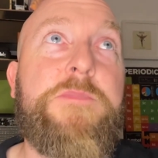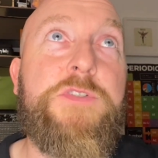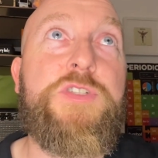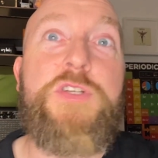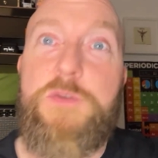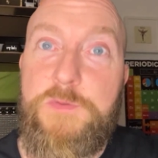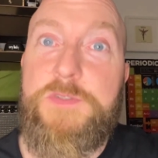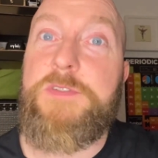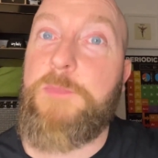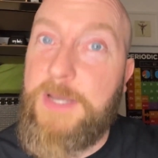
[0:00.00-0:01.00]
choose
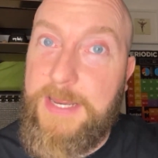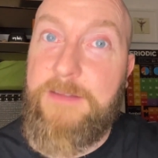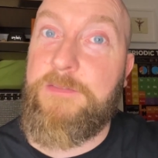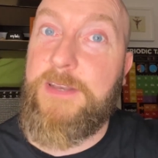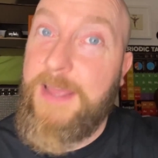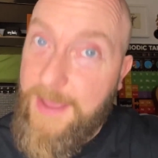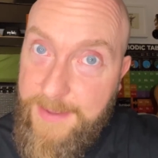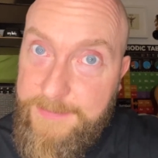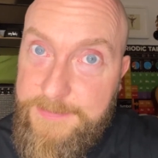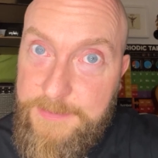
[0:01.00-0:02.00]
to believe that it
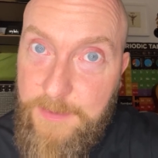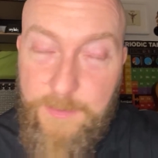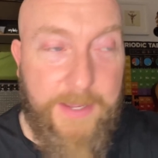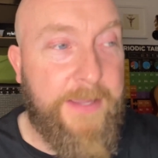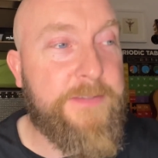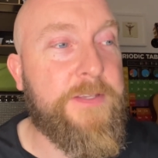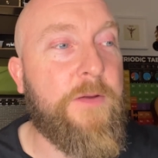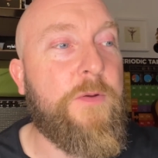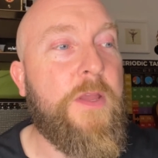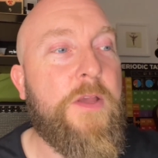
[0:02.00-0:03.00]
has. Okay,
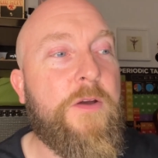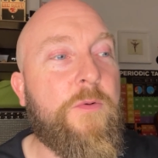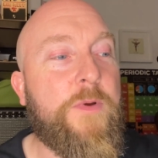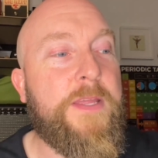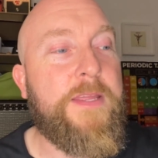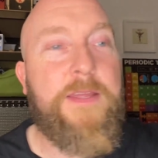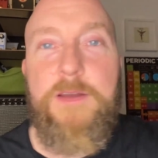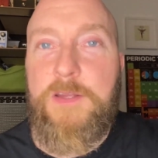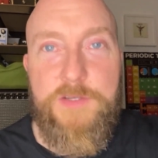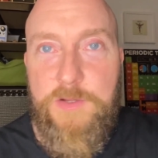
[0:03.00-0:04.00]
so we
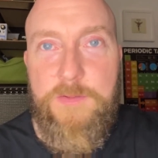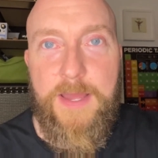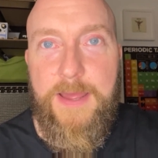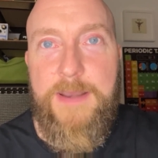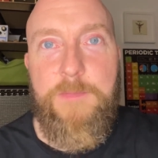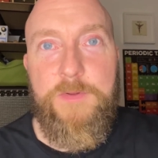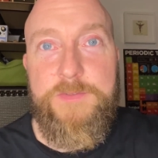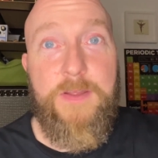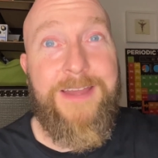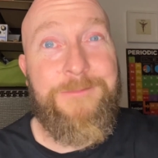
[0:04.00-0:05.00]
can do that. Animals
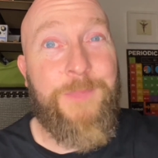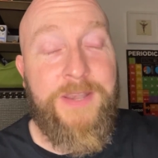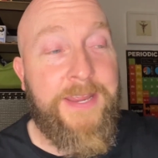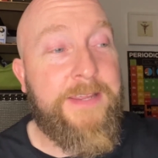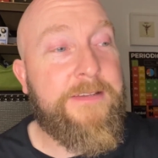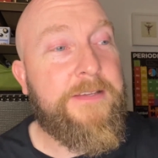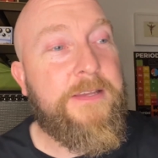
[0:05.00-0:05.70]
don't have money.